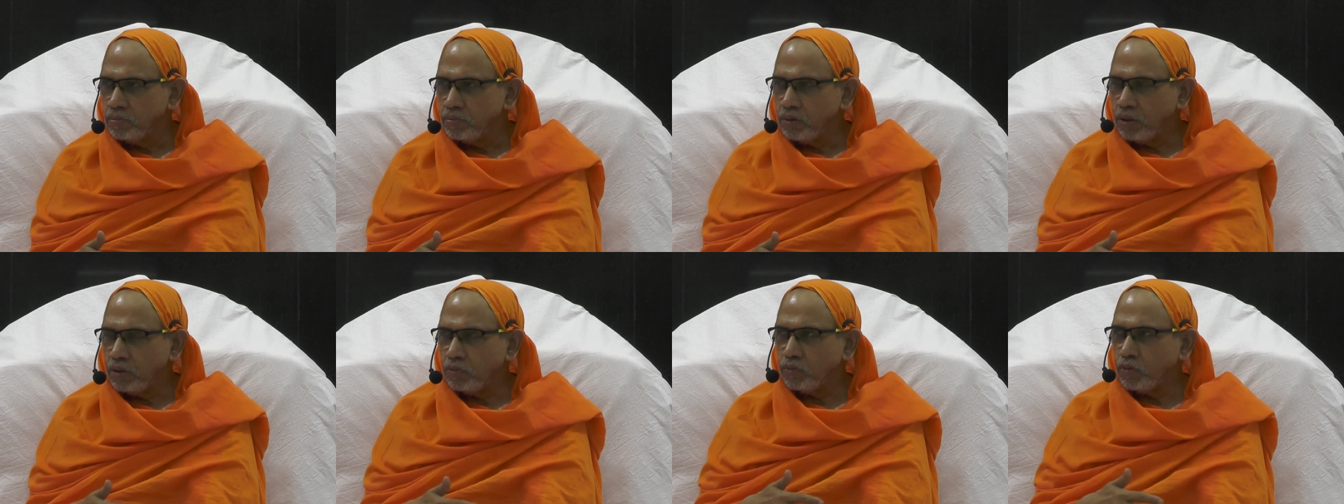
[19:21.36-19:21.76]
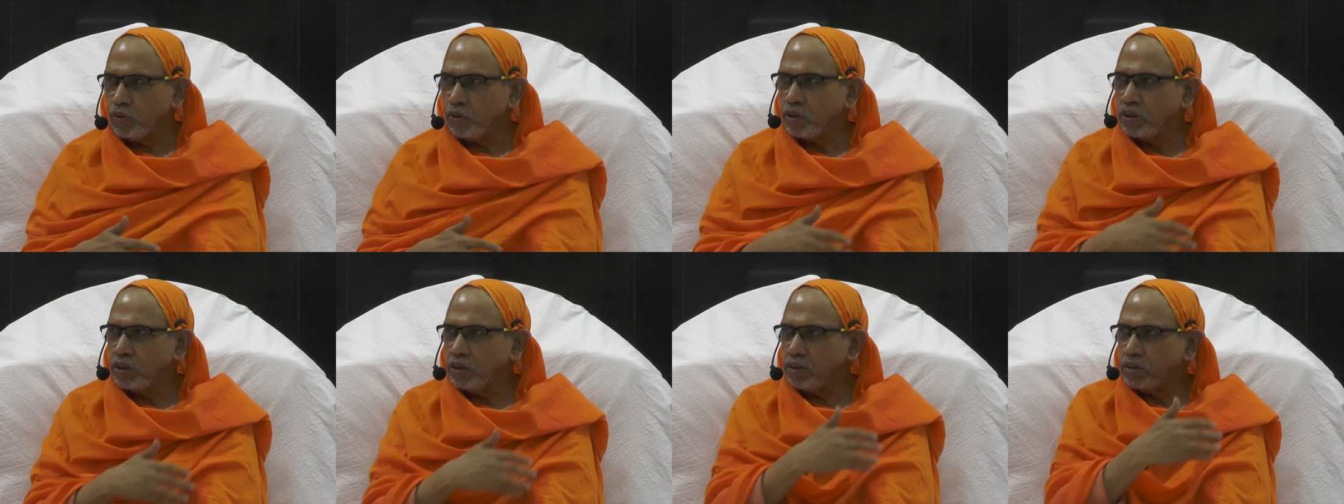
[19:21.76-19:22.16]

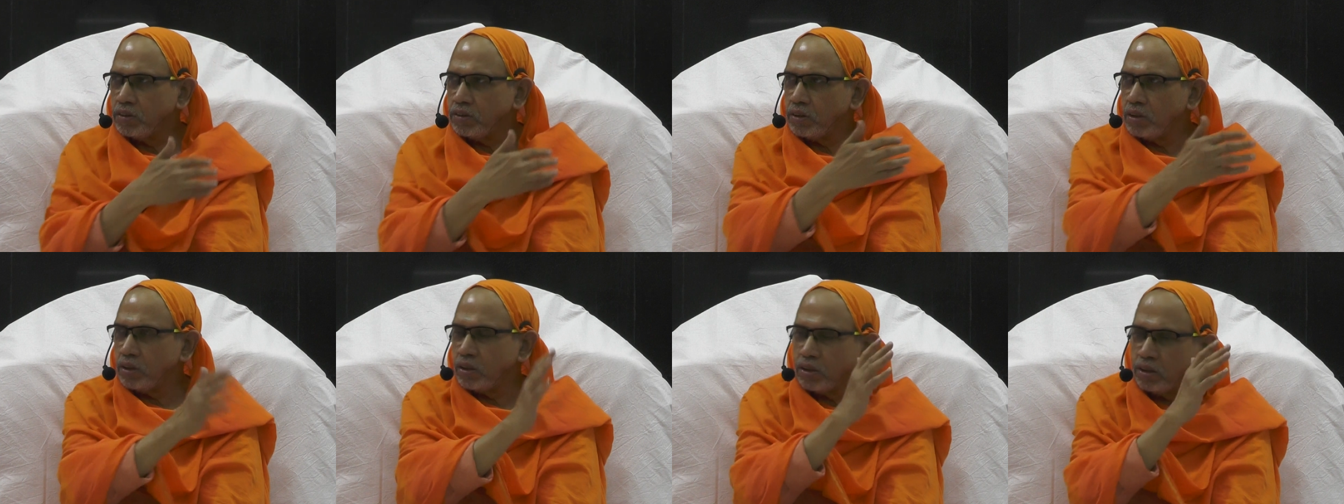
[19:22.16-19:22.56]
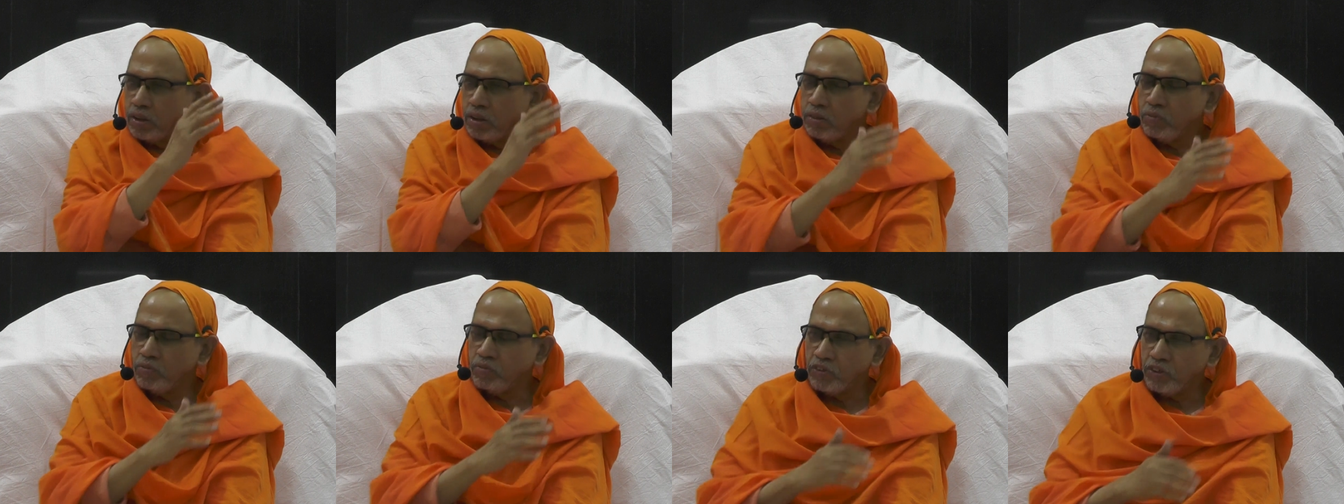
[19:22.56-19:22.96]
therefore he is uh,
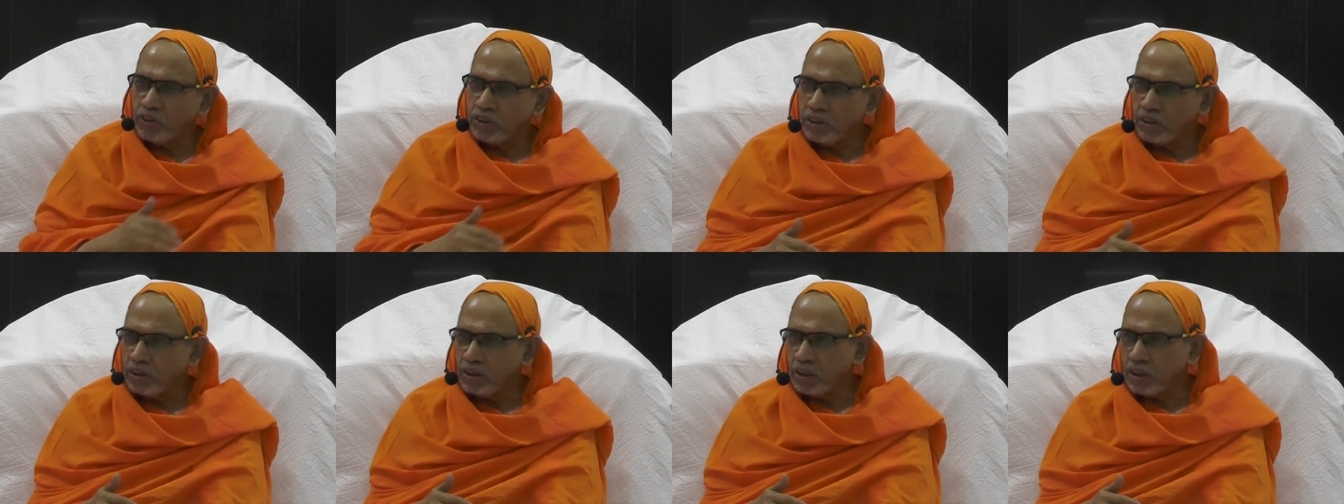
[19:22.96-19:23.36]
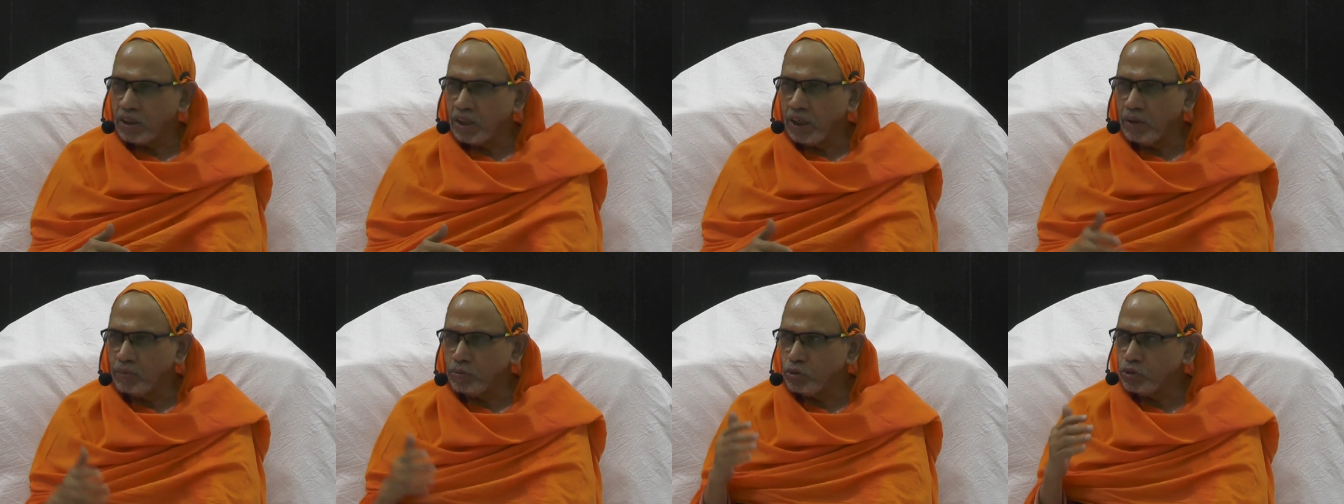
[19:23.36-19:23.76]
inferior,
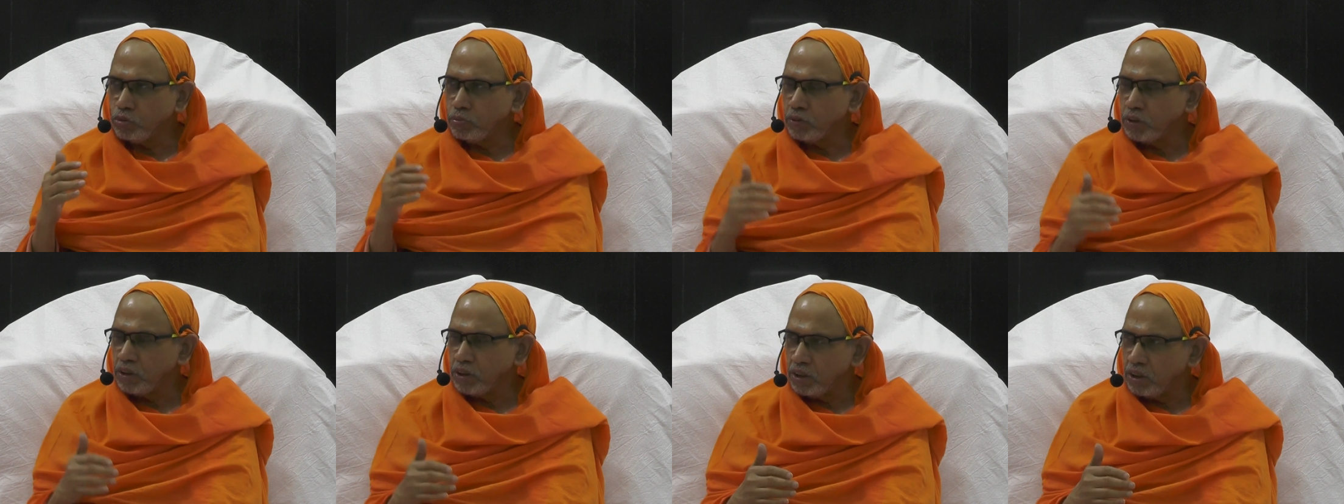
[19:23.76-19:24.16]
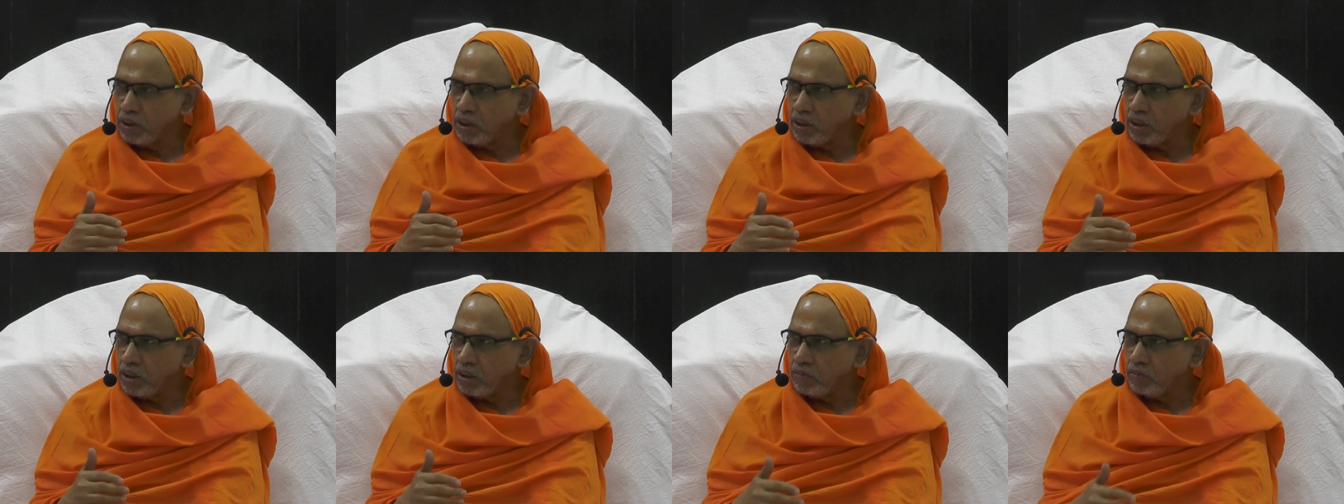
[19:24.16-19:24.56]
I am superior,